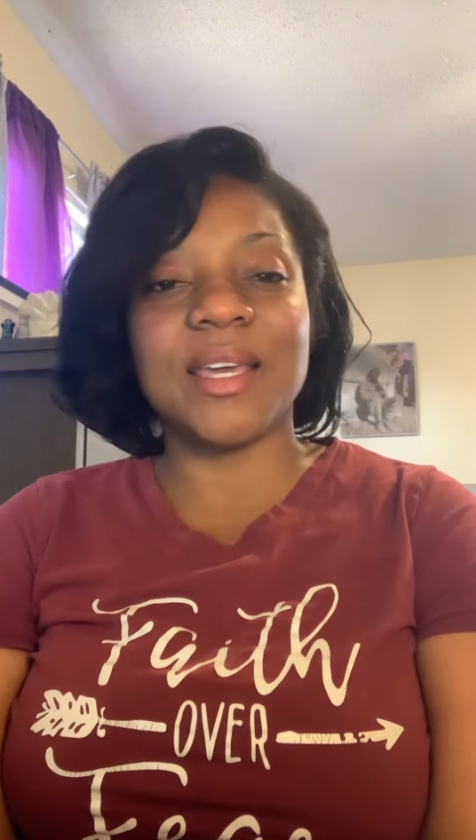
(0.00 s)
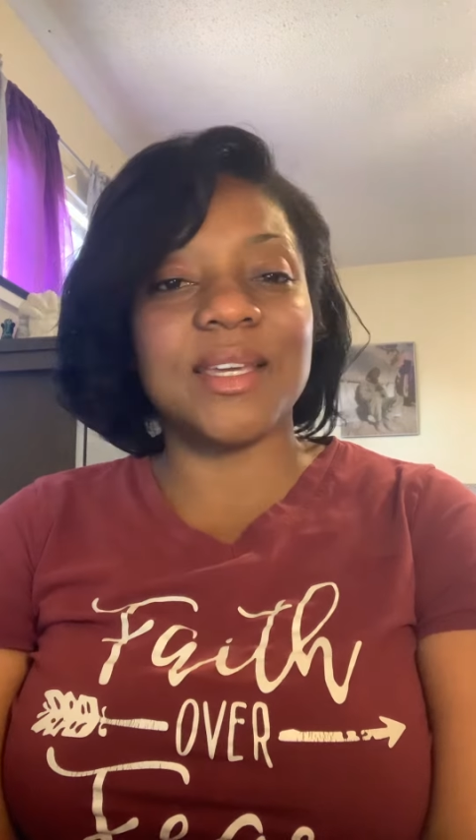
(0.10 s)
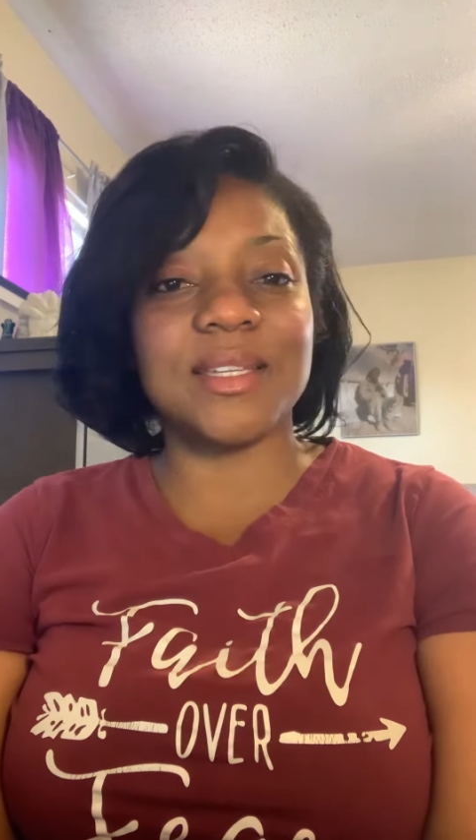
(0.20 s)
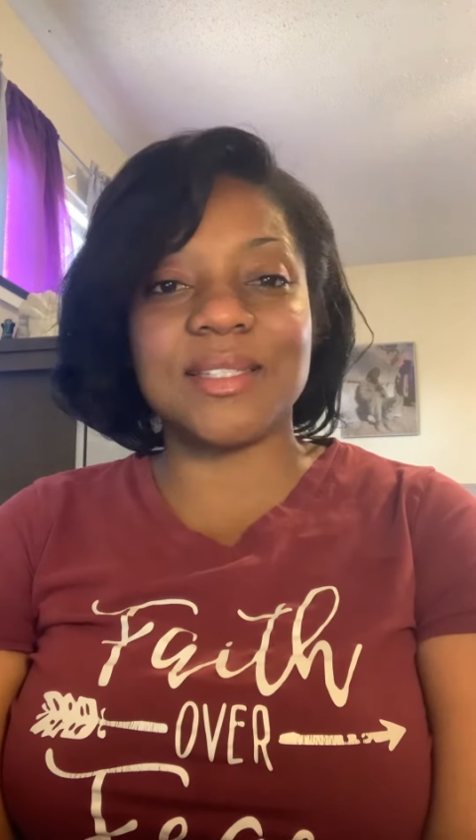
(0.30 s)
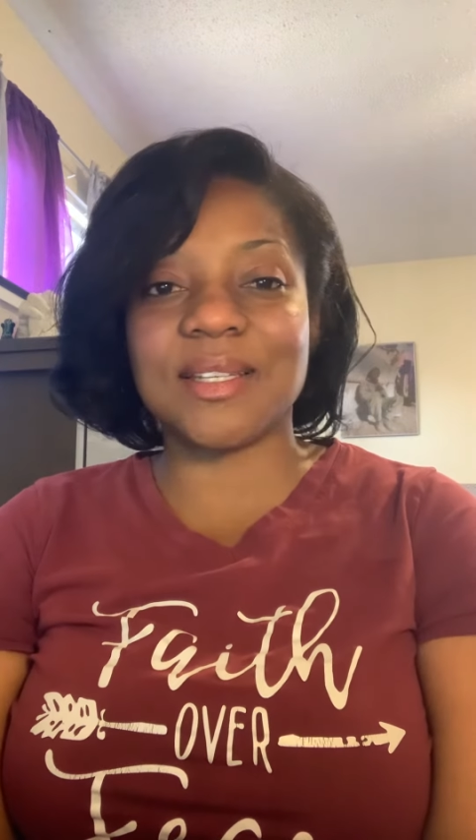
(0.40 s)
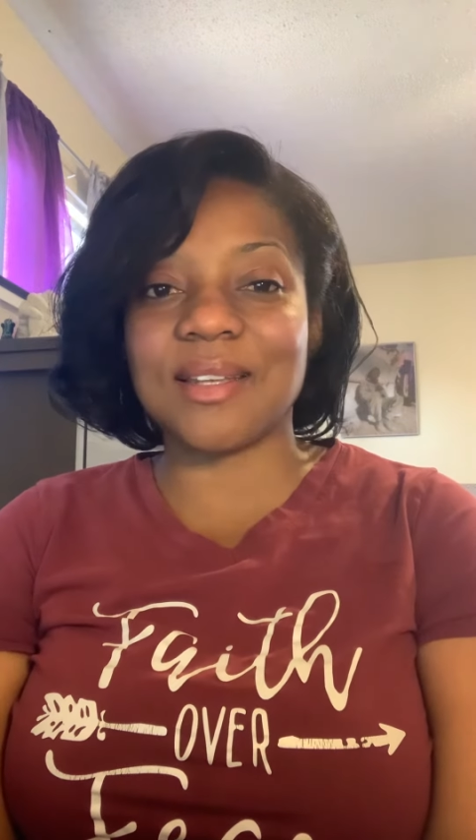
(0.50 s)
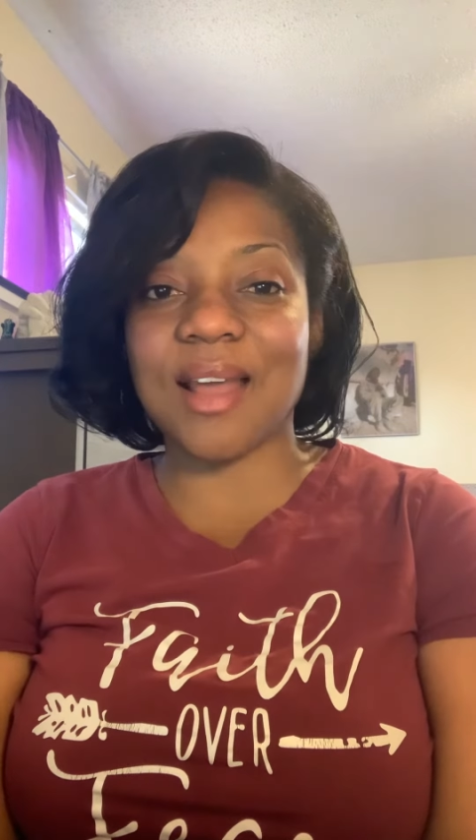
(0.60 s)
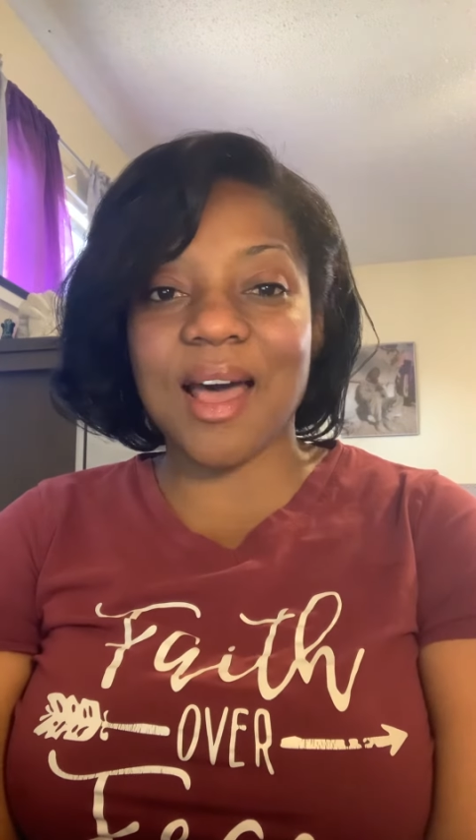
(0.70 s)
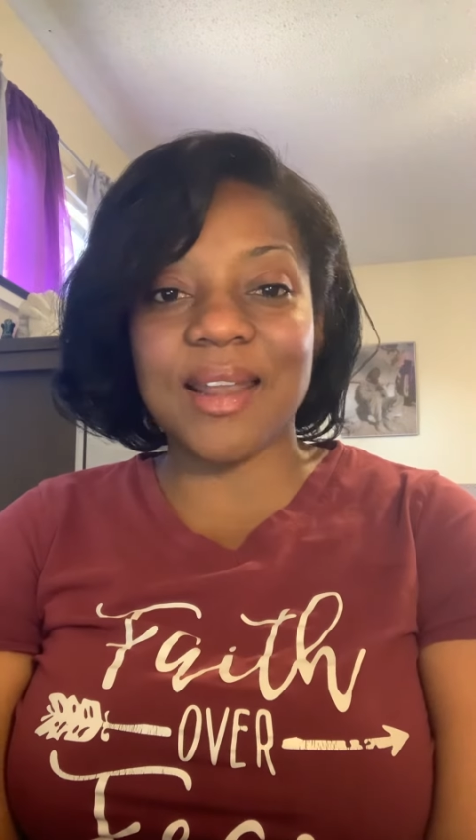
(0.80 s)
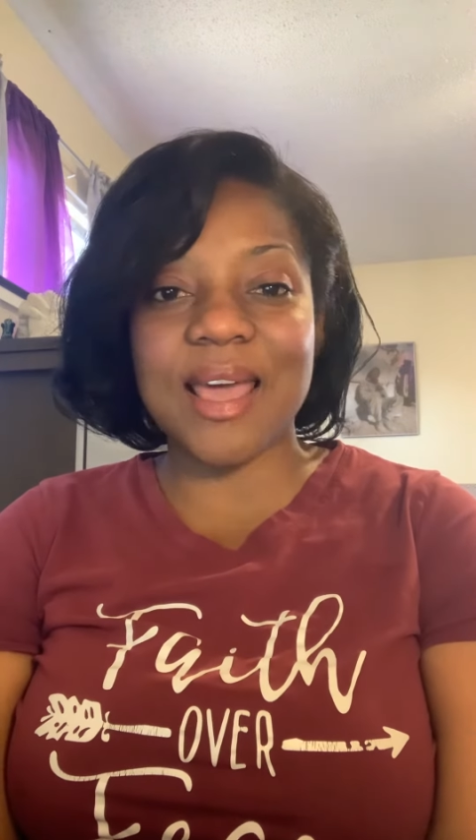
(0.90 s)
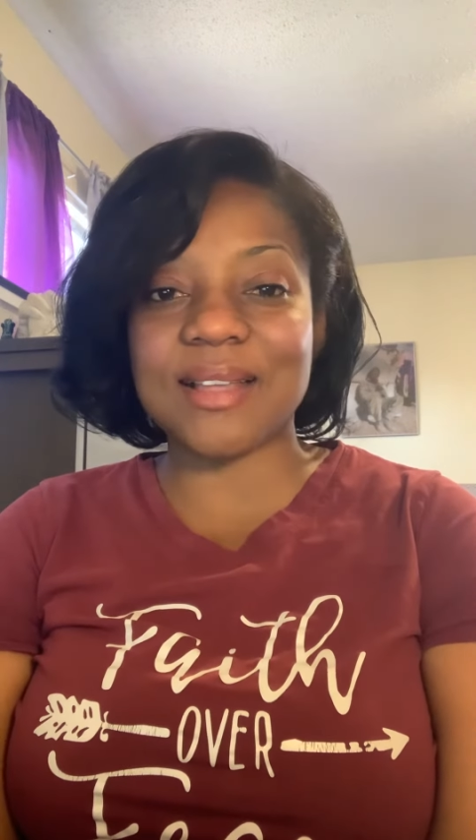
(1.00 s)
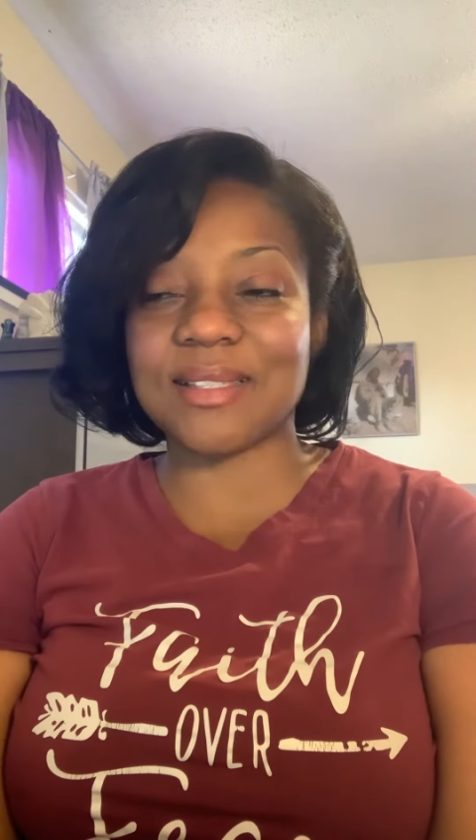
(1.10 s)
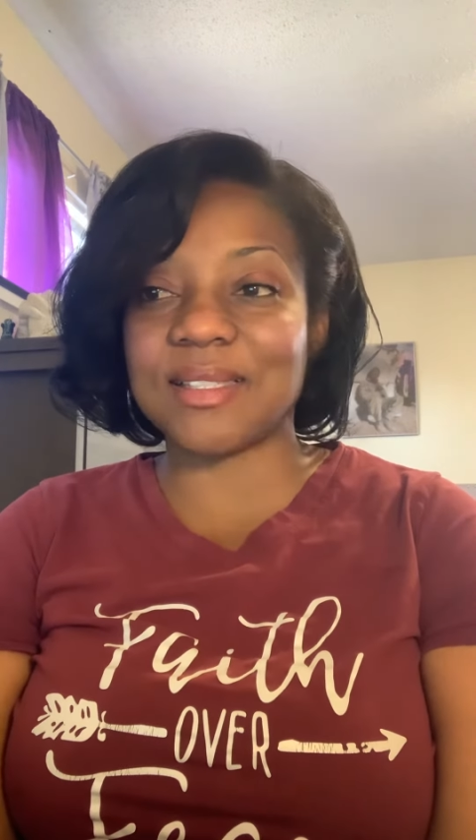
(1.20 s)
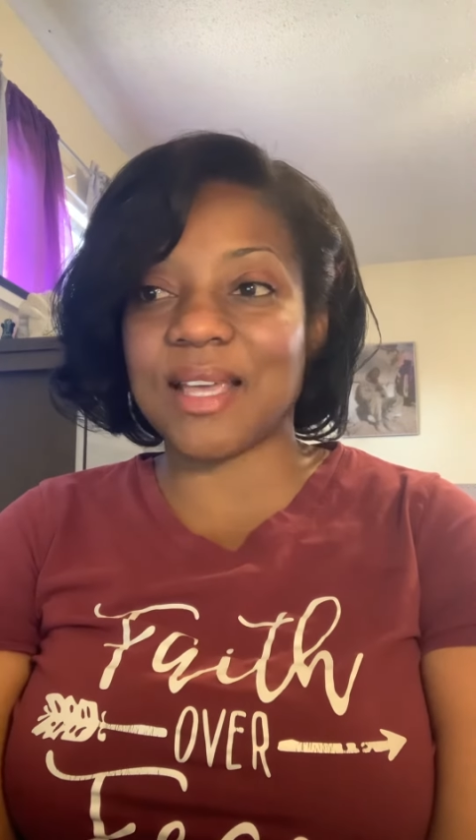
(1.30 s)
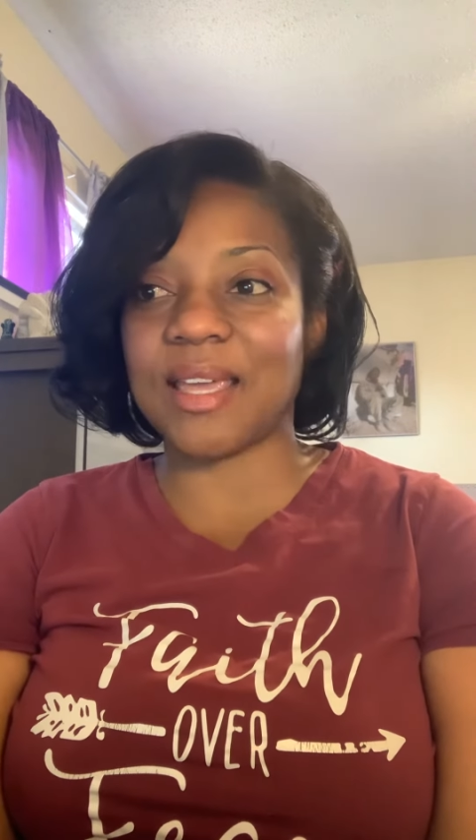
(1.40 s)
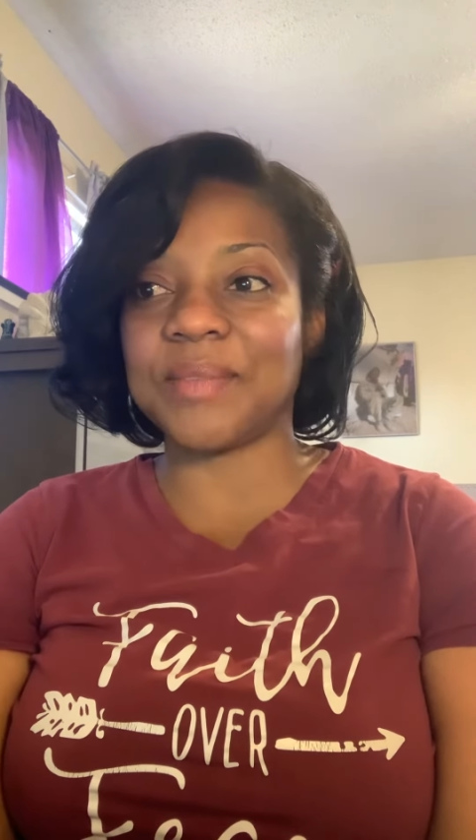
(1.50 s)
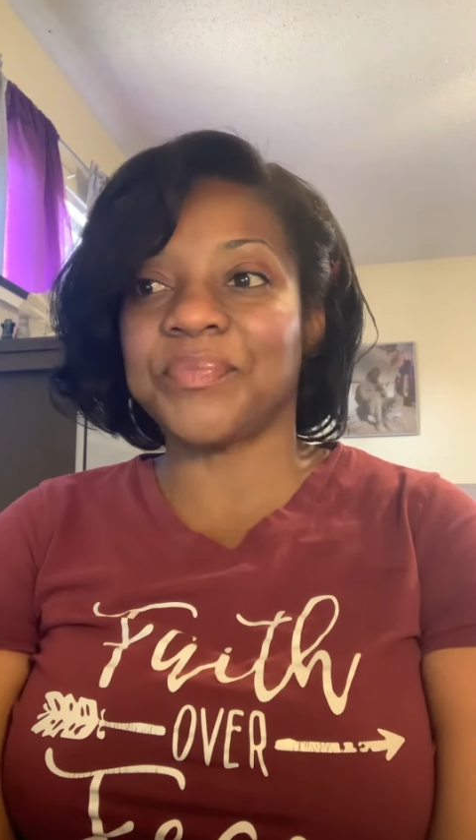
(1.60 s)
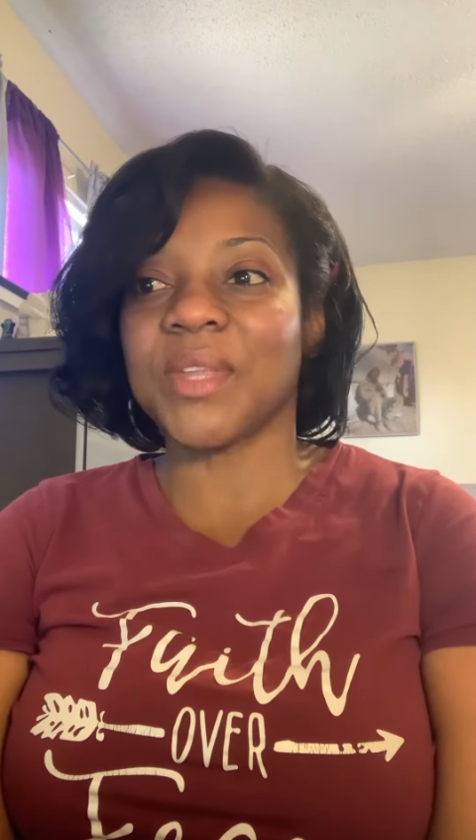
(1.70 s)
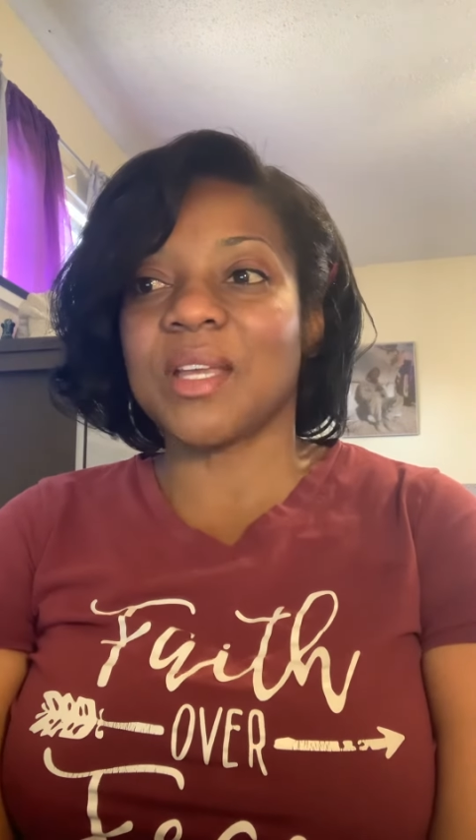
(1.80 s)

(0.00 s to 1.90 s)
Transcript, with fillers: he did not hesitate